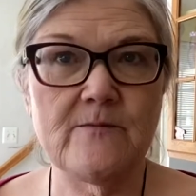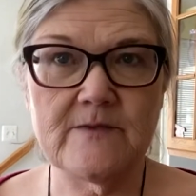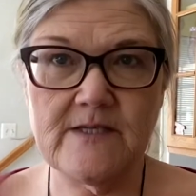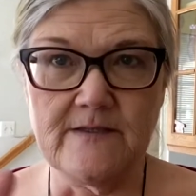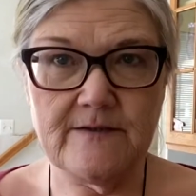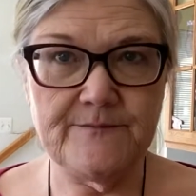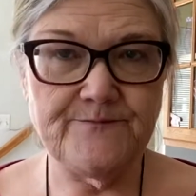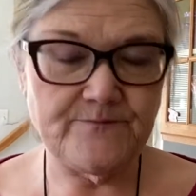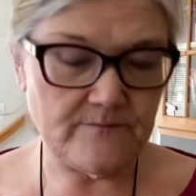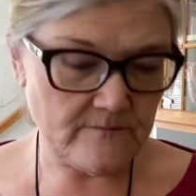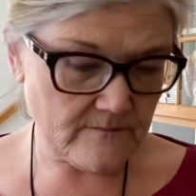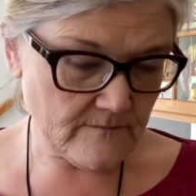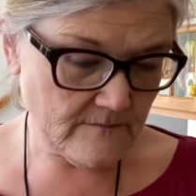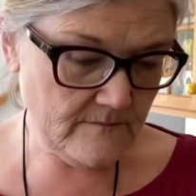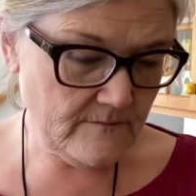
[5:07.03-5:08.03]
So
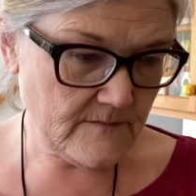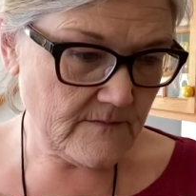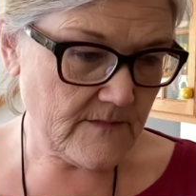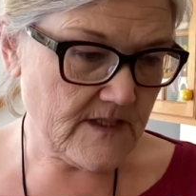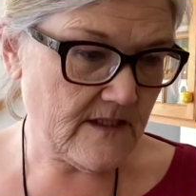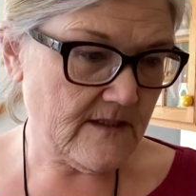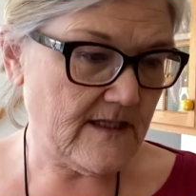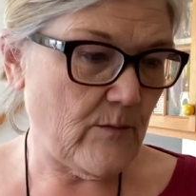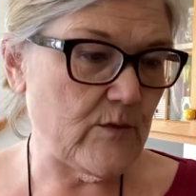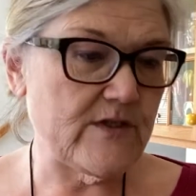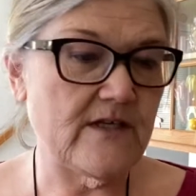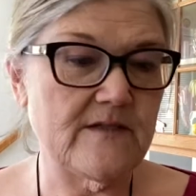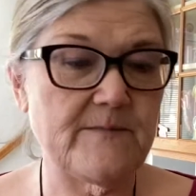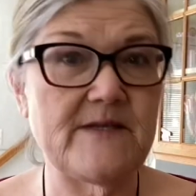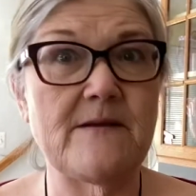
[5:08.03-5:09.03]
until someone
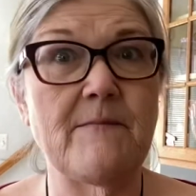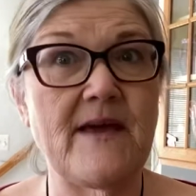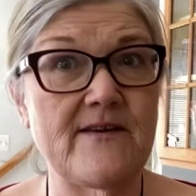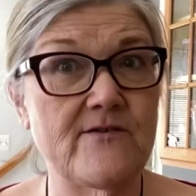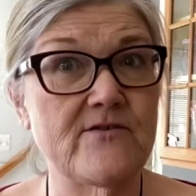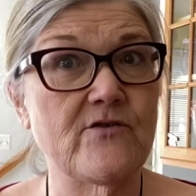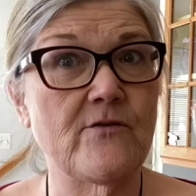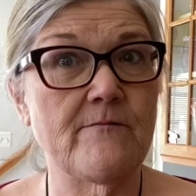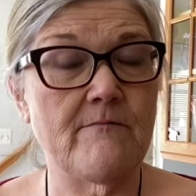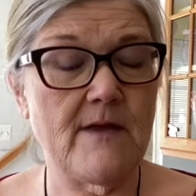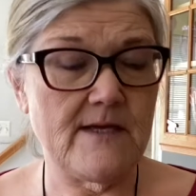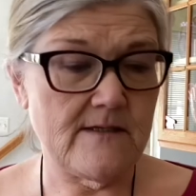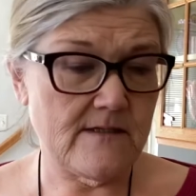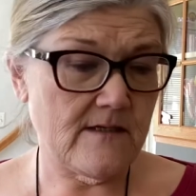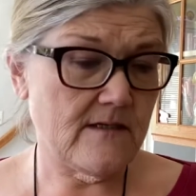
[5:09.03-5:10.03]
tells me the mangoes are
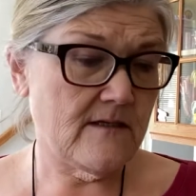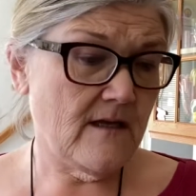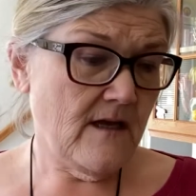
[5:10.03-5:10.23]
amazing.